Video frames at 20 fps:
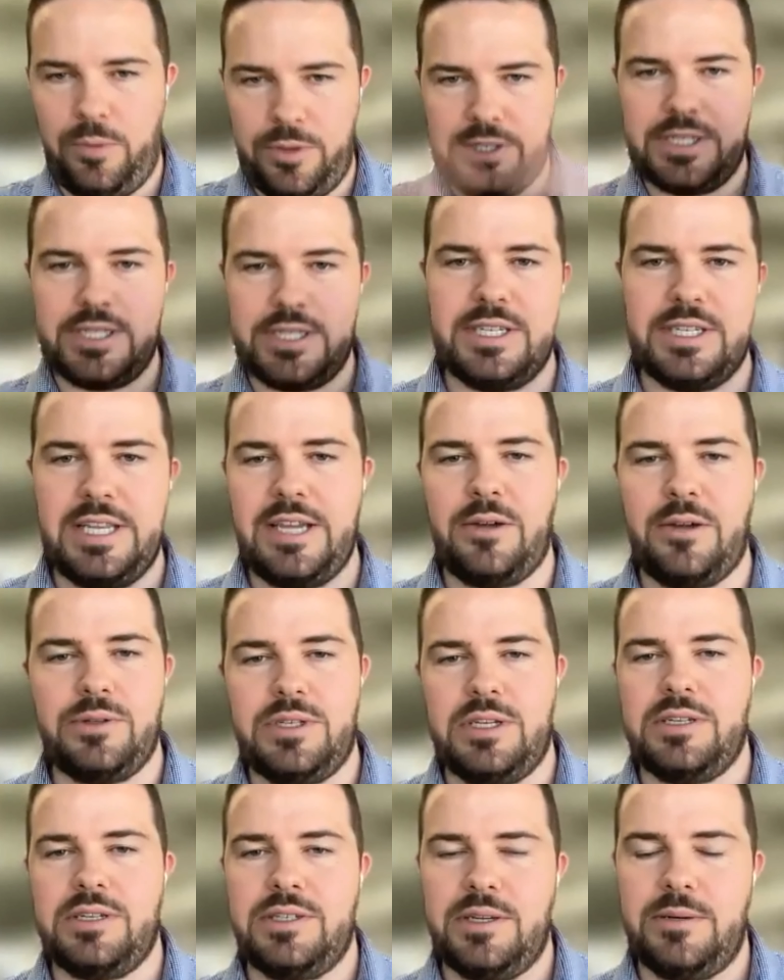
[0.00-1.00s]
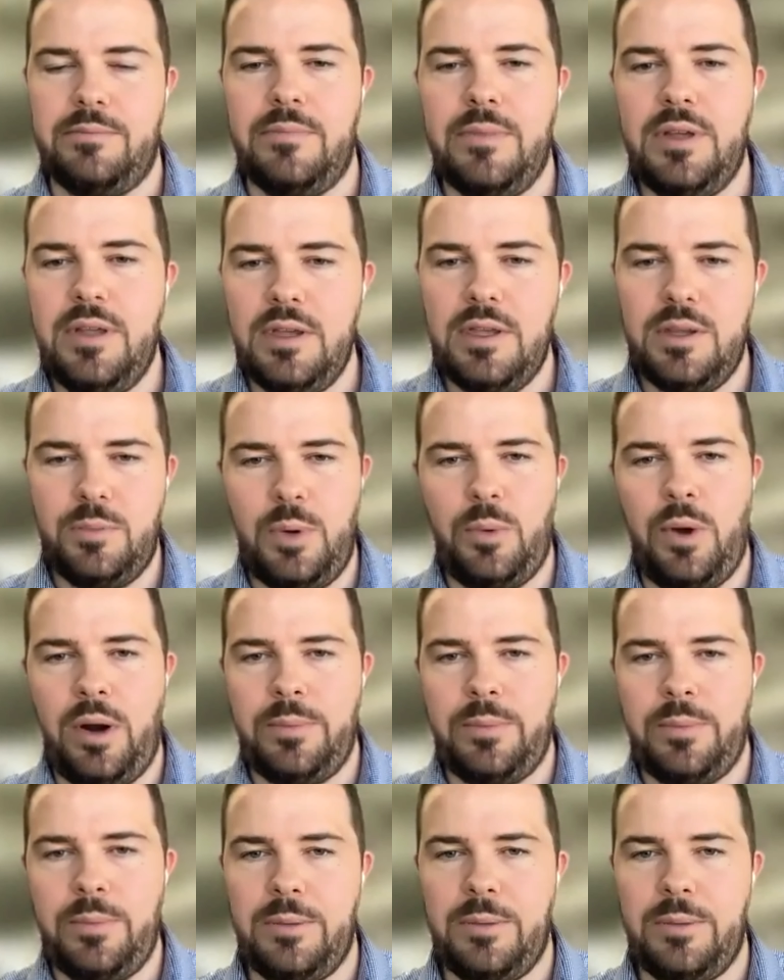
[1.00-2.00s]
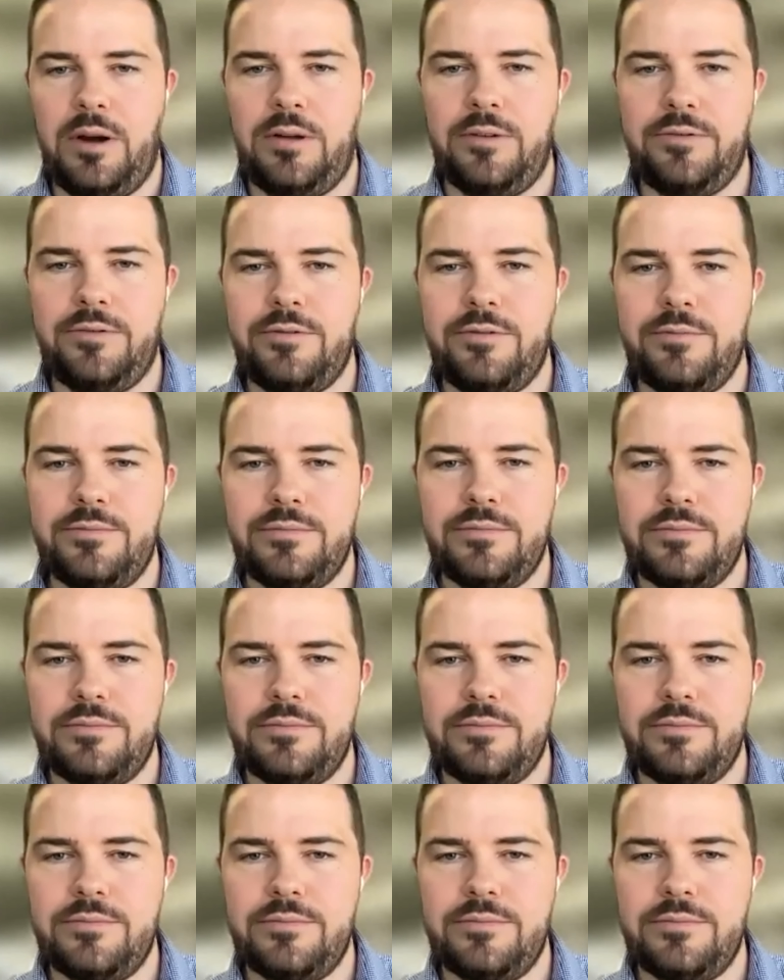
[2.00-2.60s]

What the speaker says: This is an ecosystem we want to be a part of.